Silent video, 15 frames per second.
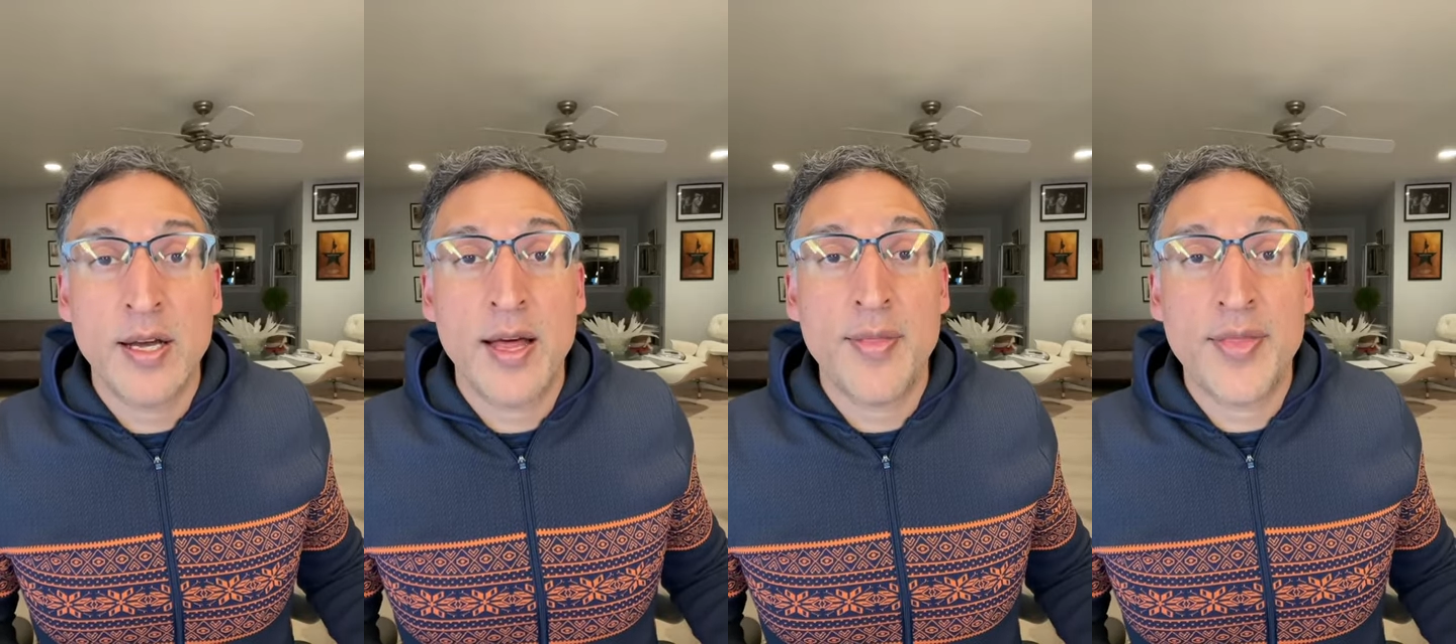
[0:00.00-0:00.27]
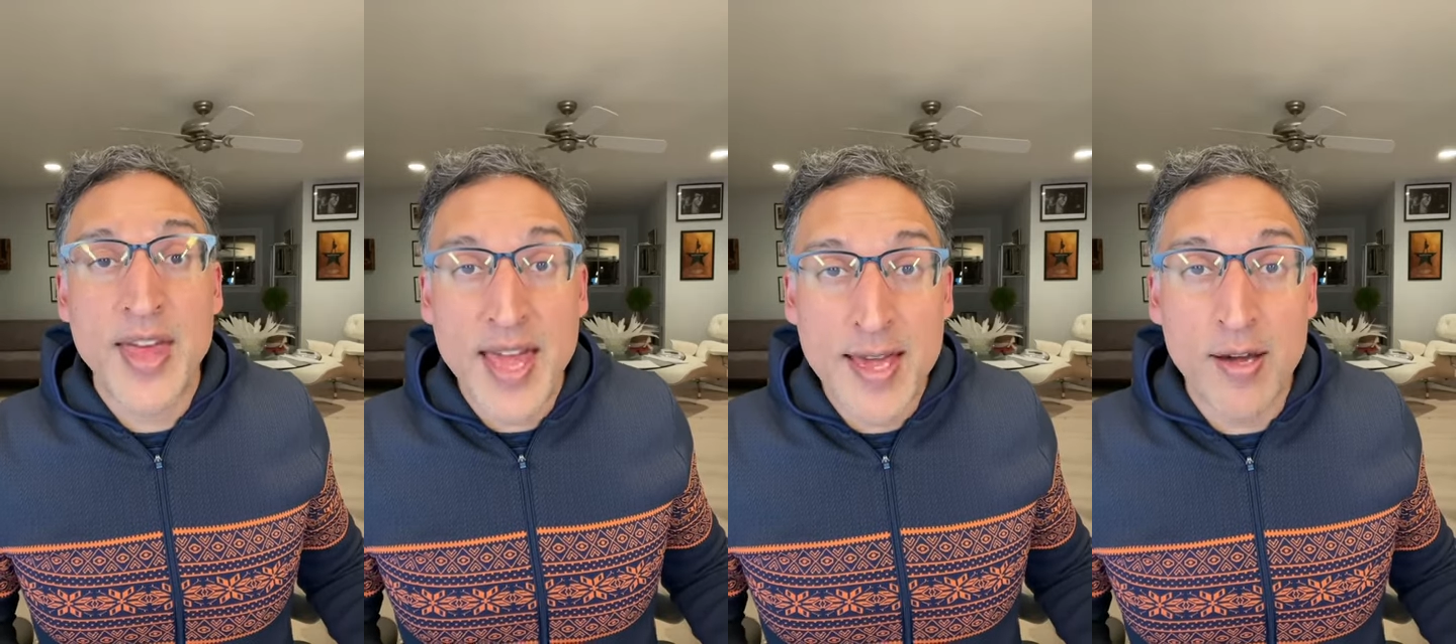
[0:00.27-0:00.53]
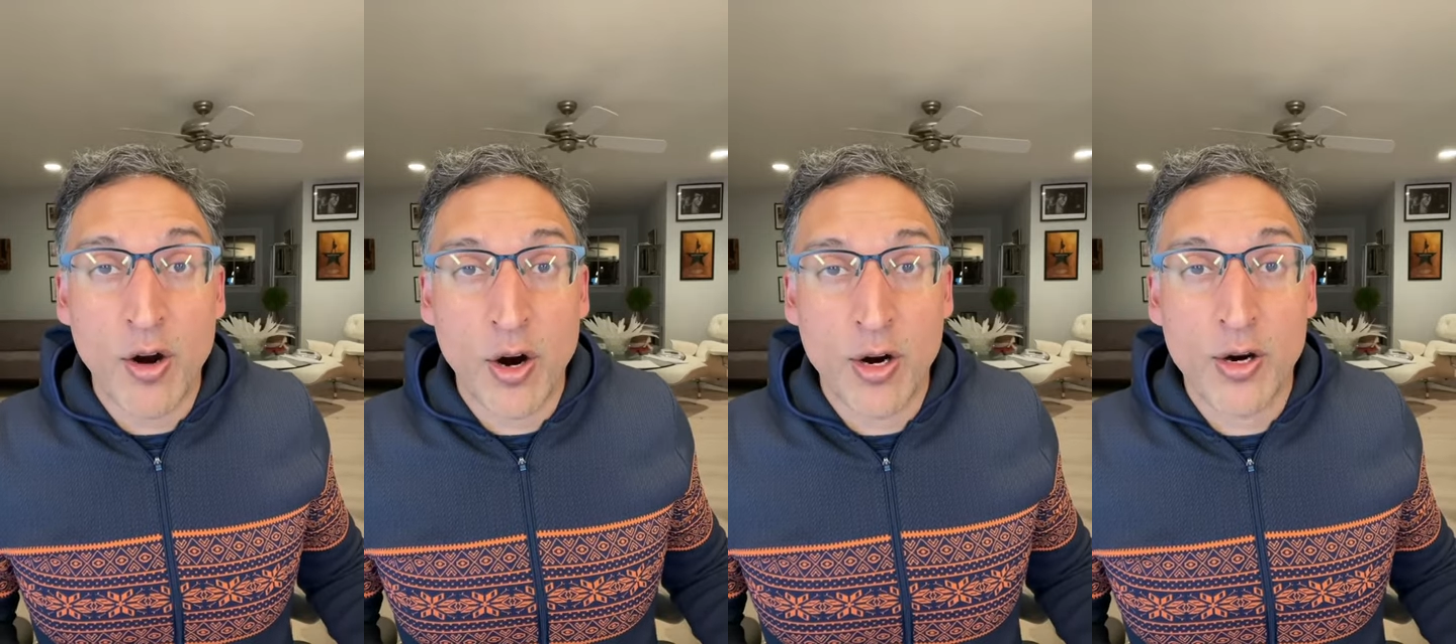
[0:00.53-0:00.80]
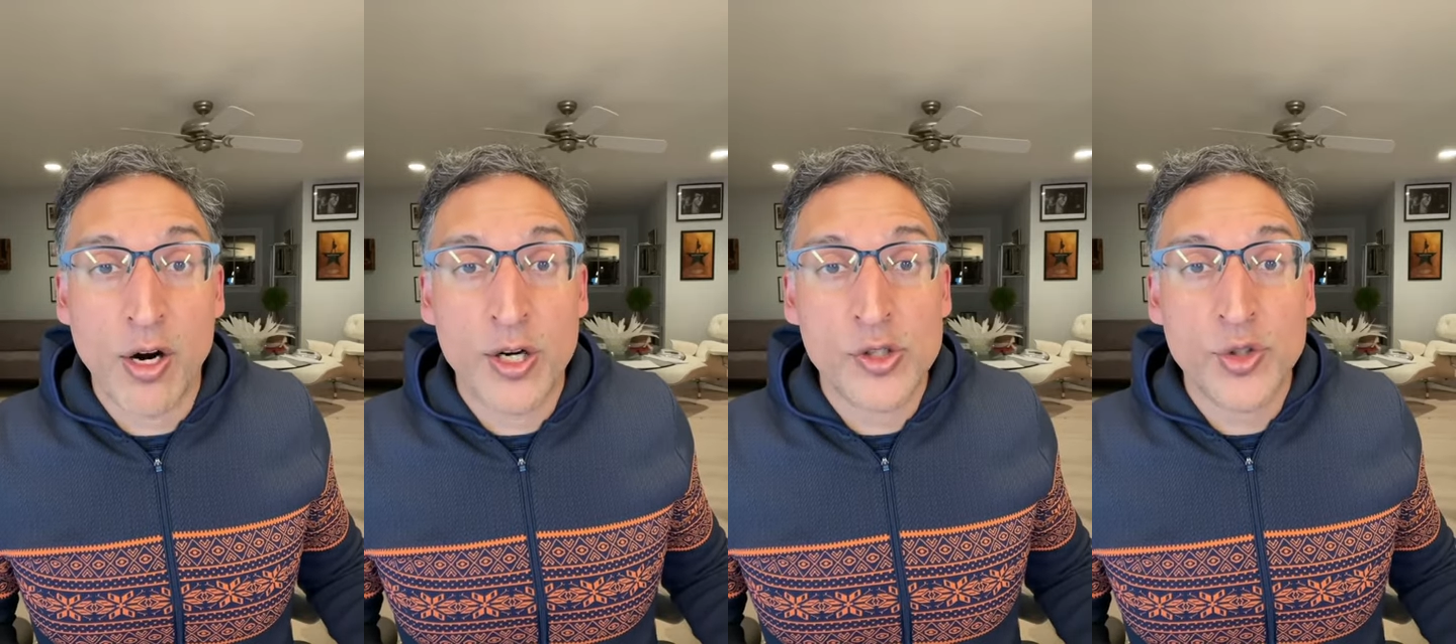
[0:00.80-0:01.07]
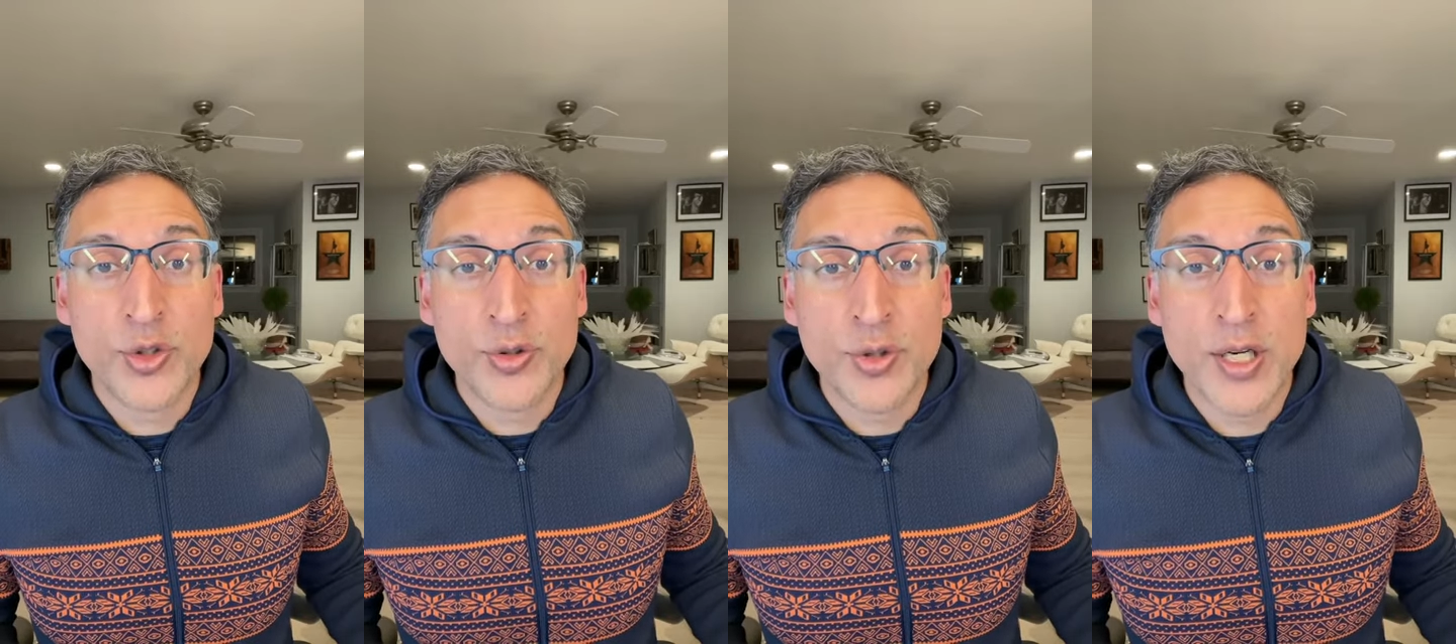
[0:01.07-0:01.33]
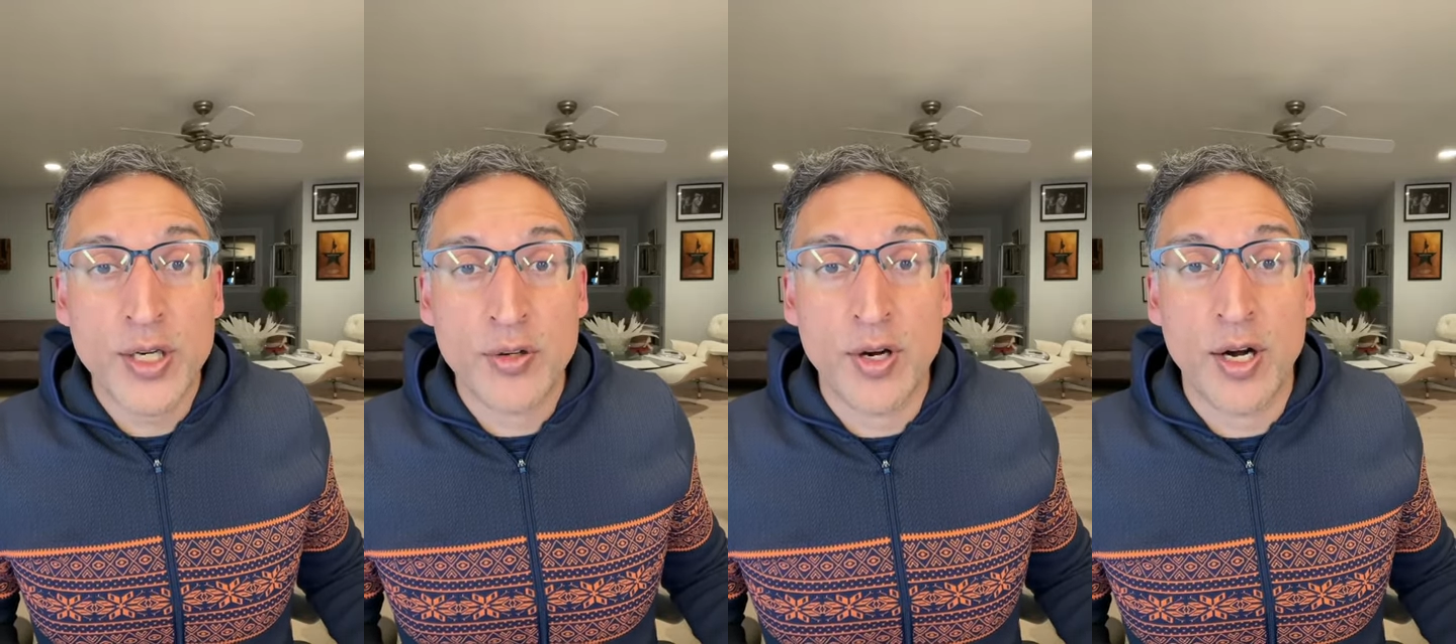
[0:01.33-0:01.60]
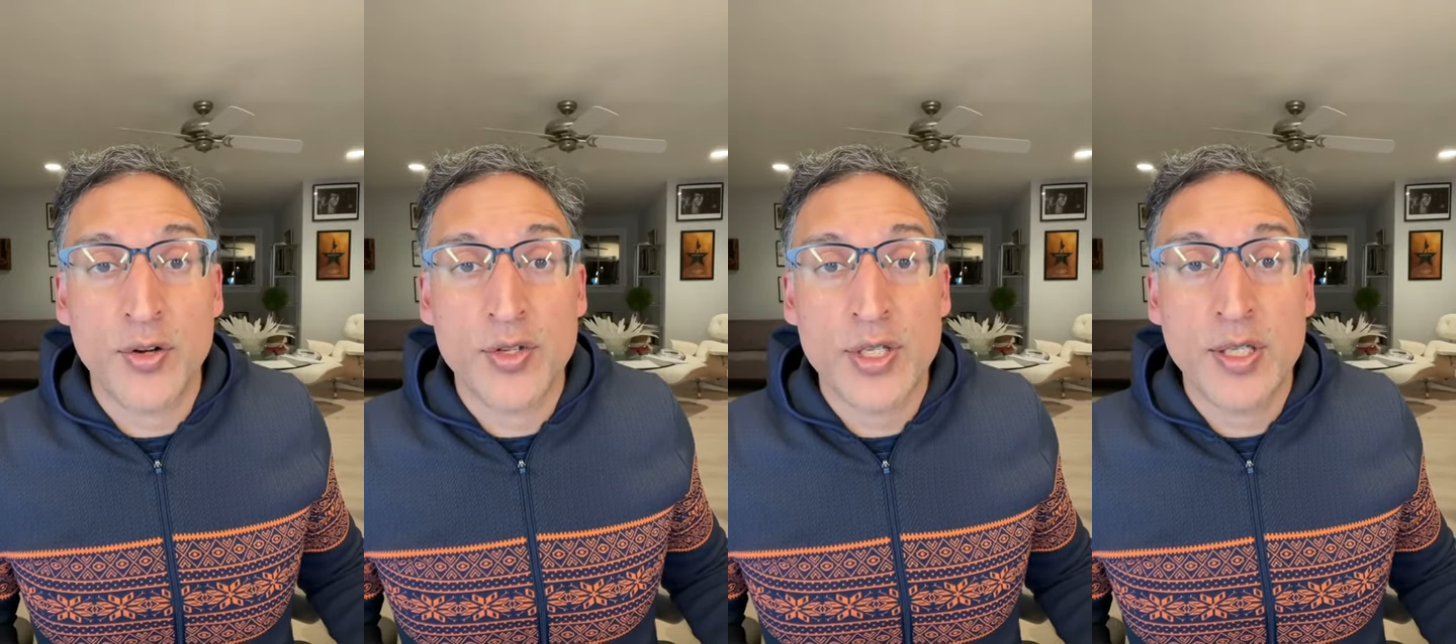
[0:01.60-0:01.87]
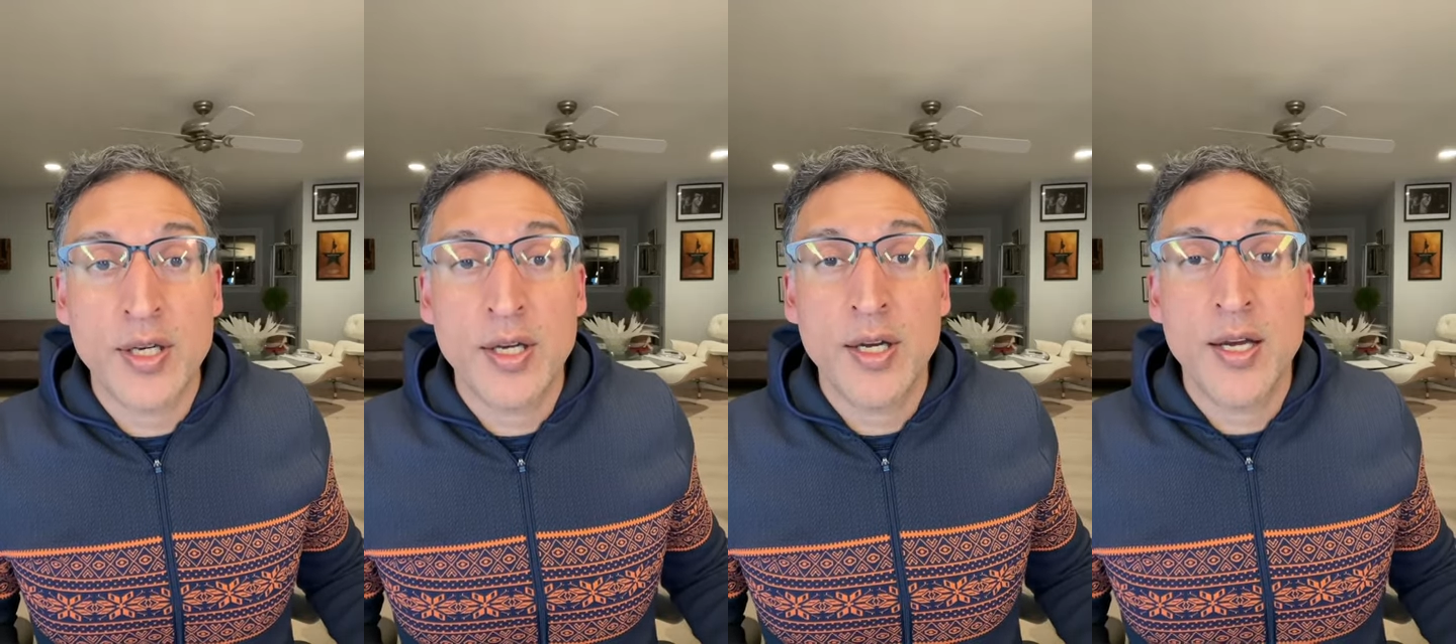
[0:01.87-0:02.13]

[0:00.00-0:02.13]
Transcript: And they are our true heroes.